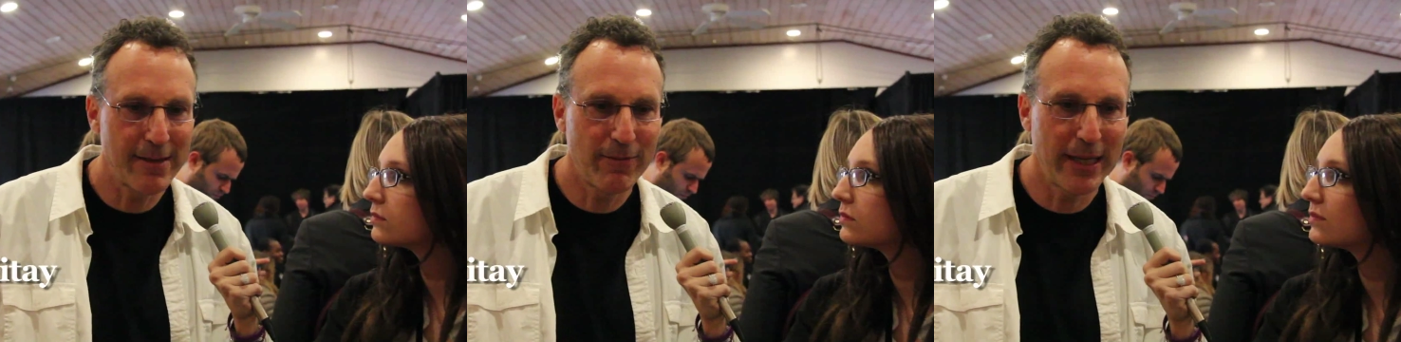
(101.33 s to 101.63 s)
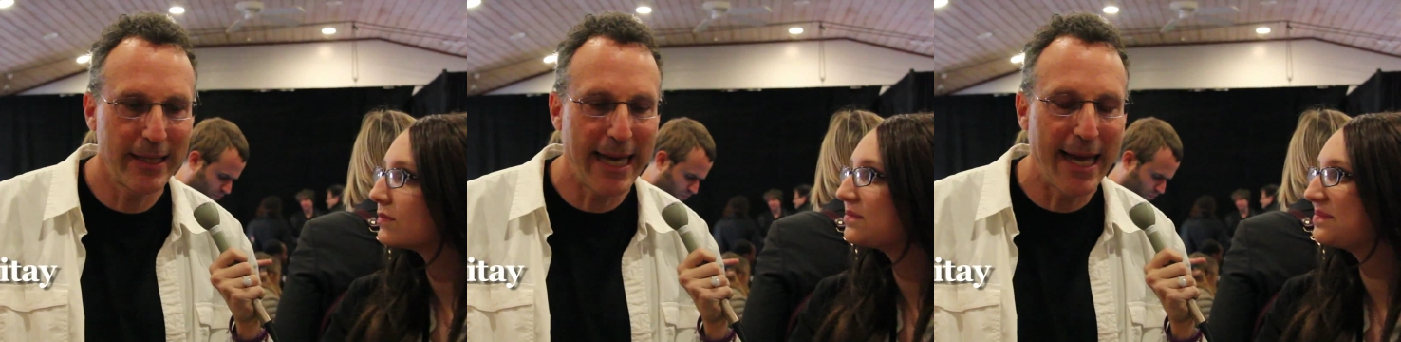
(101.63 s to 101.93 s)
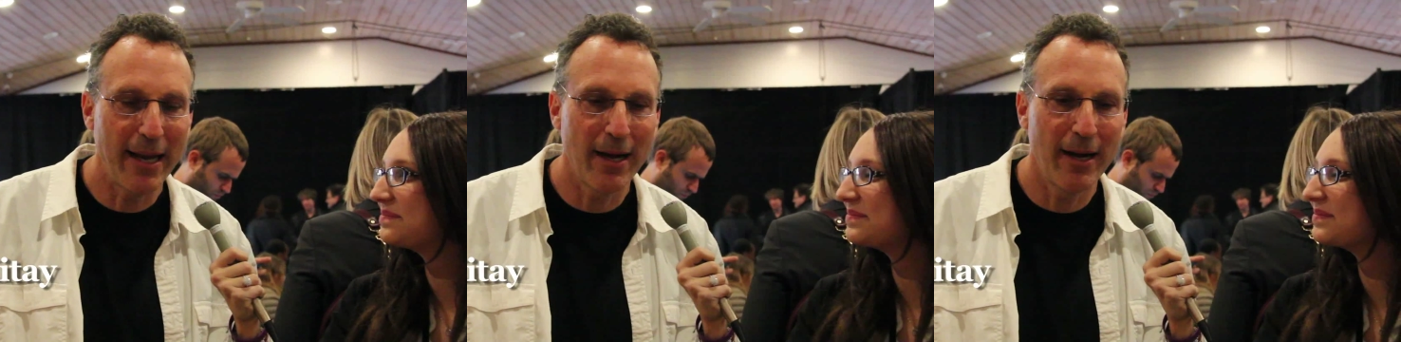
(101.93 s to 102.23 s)
Speaker 1: and stuff like
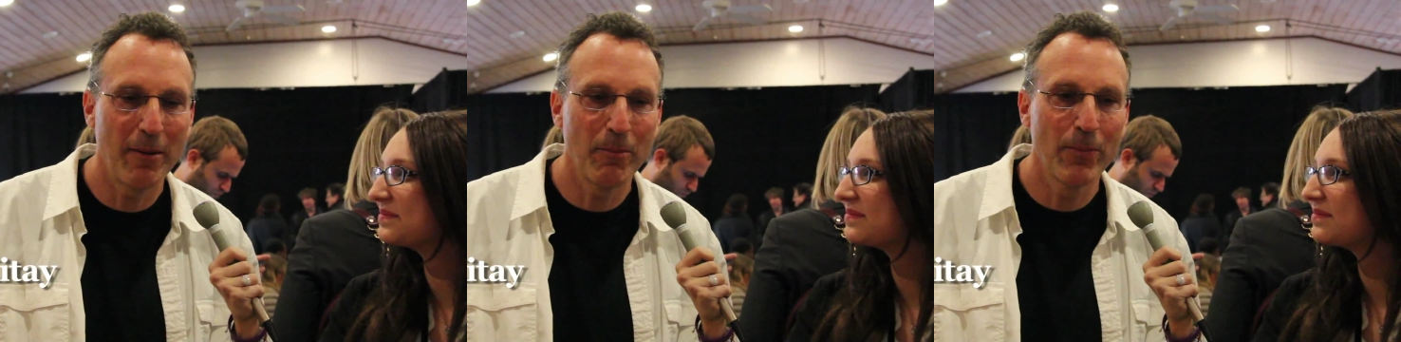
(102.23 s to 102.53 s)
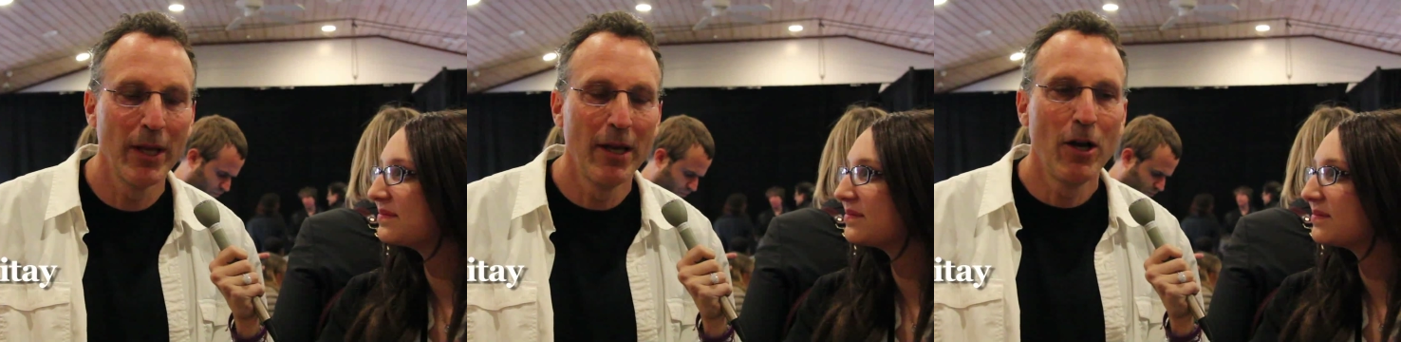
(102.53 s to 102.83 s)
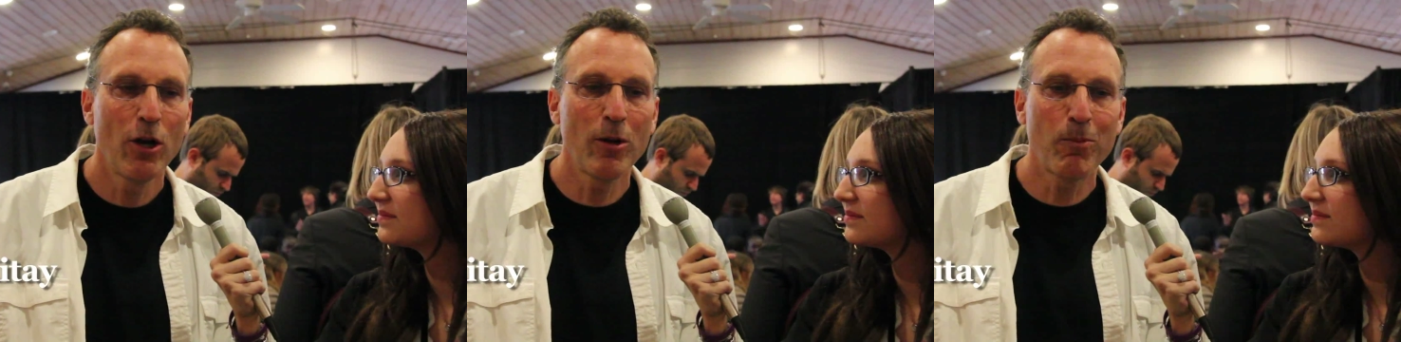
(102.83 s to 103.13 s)
that, um,
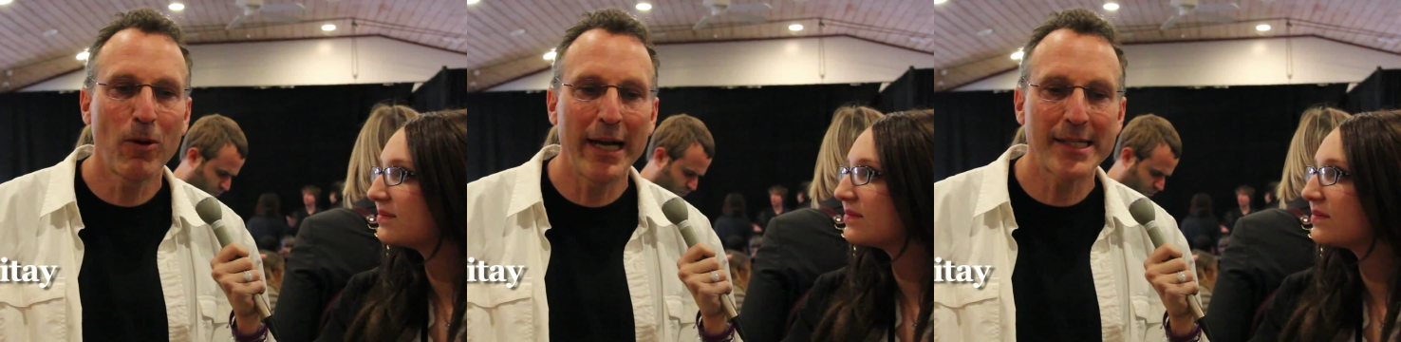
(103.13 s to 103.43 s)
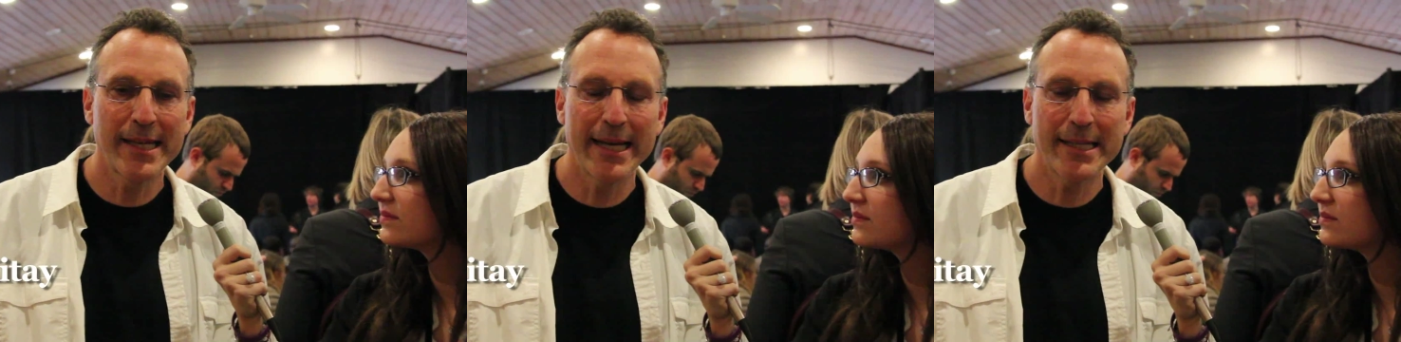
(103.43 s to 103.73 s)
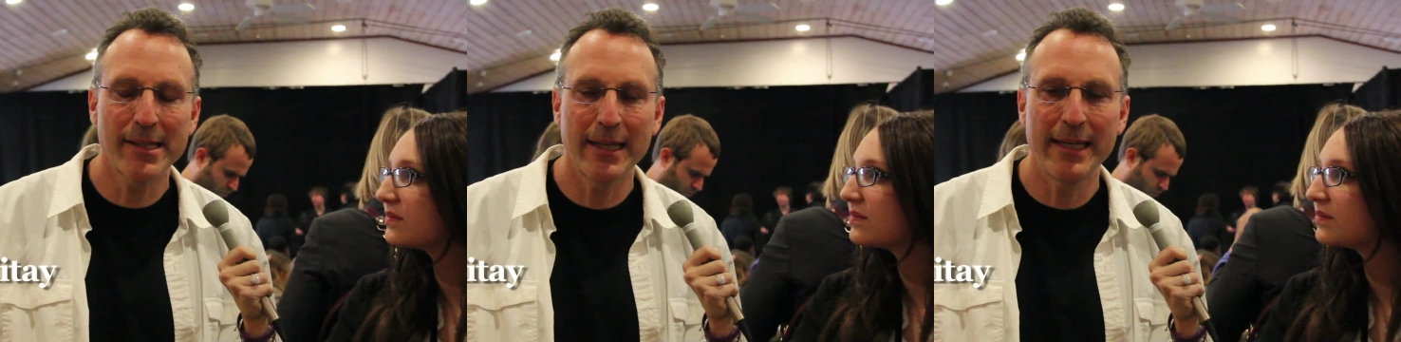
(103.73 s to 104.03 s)
her
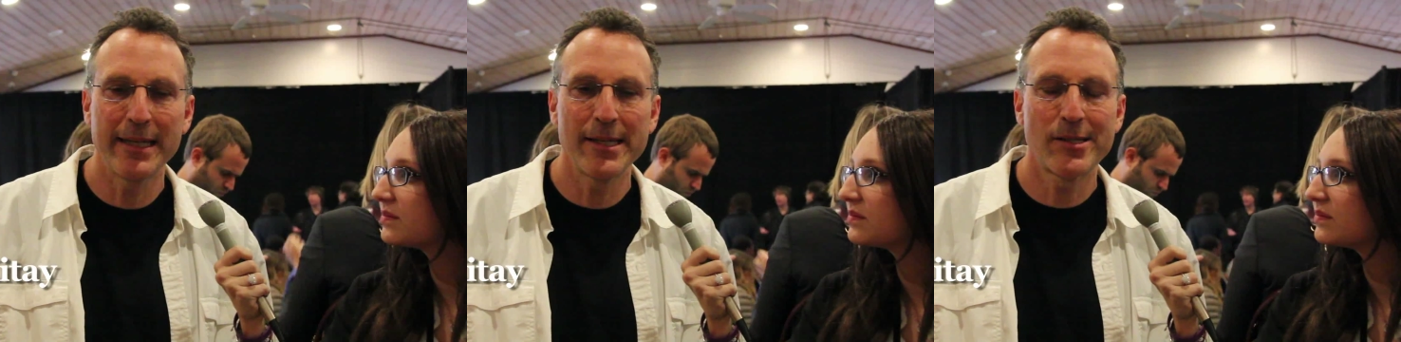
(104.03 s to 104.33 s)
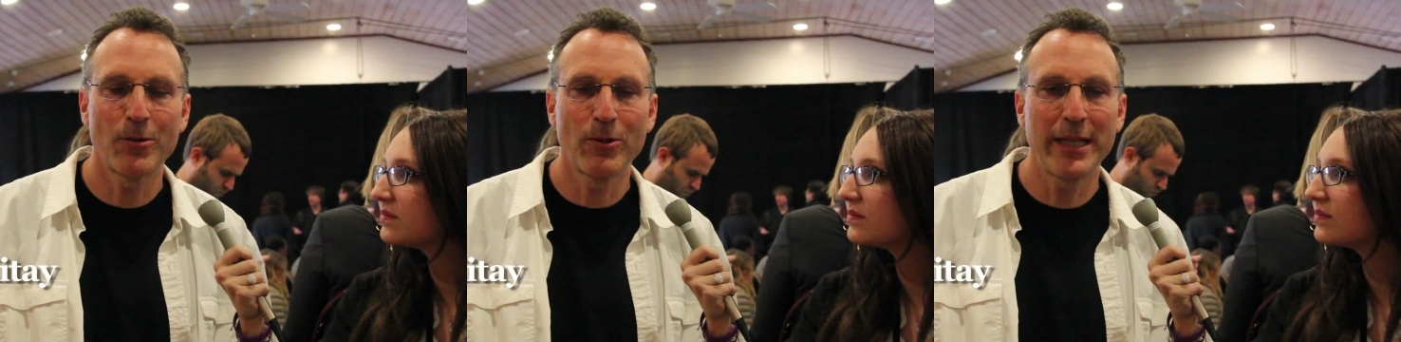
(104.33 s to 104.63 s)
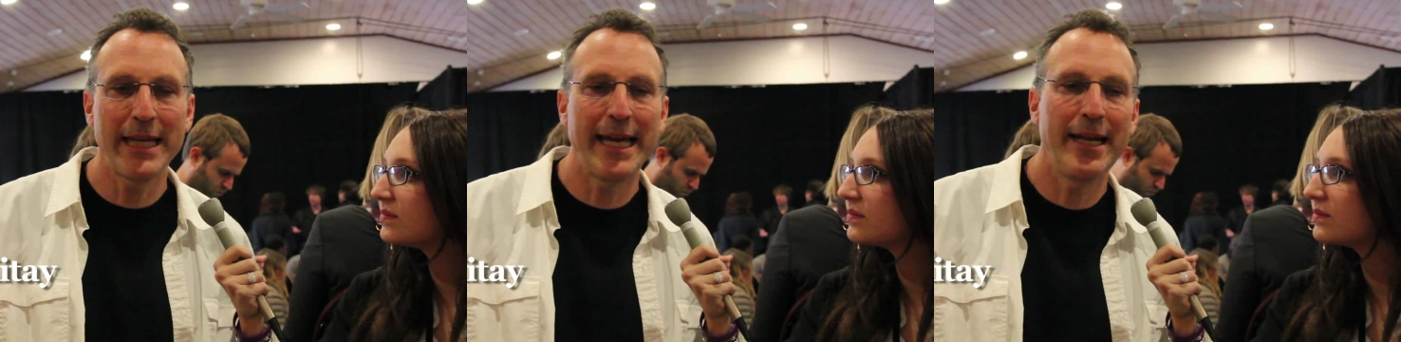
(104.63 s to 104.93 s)
process is to
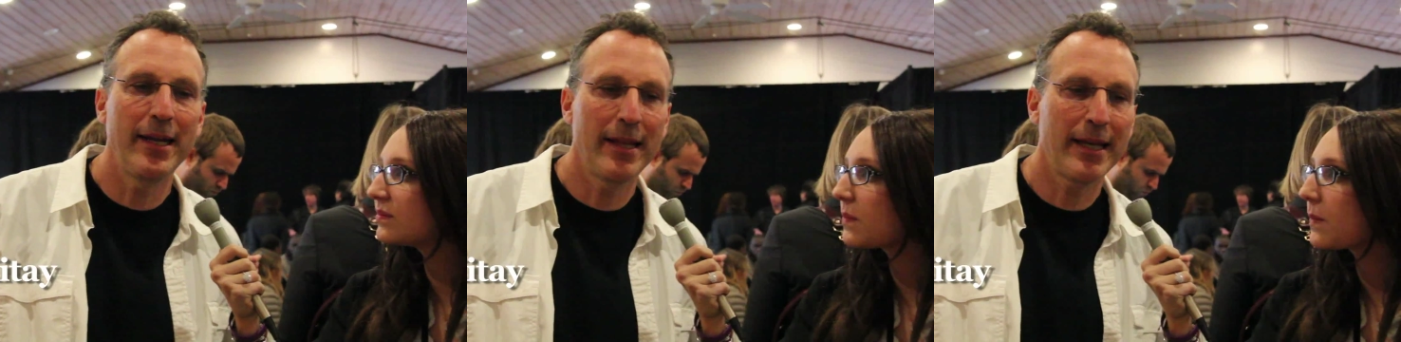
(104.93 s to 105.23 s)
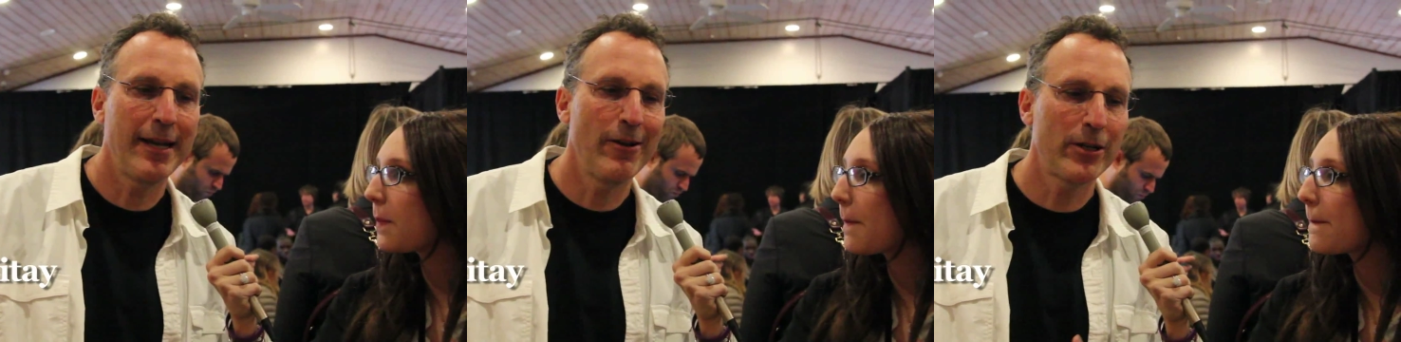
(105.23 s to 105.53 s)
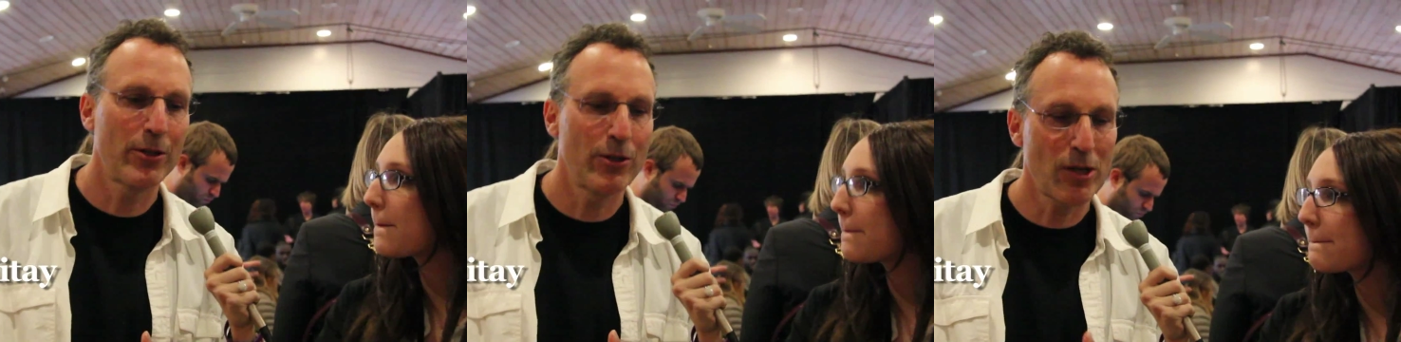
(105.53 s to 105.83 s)
really get into the
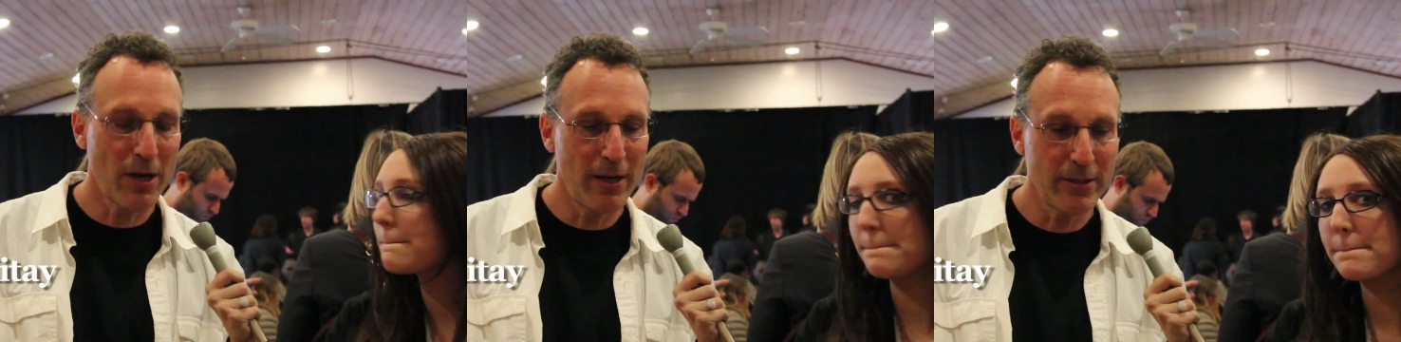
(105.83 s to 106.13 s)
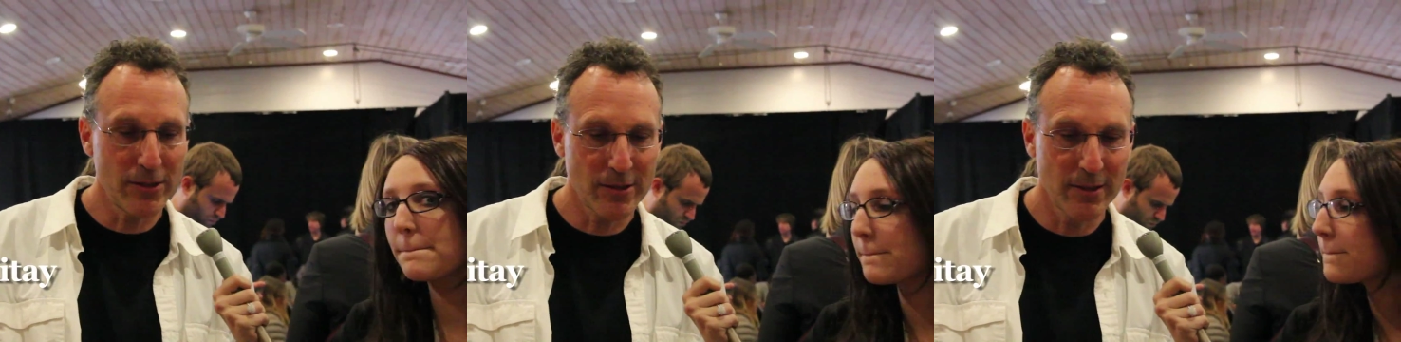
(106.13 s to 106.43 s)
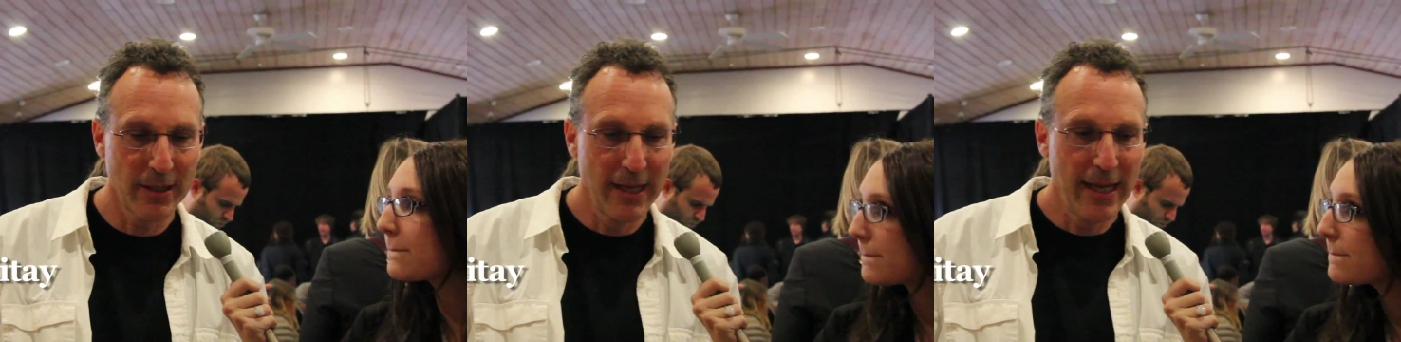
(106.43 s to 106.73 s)
characters' hearts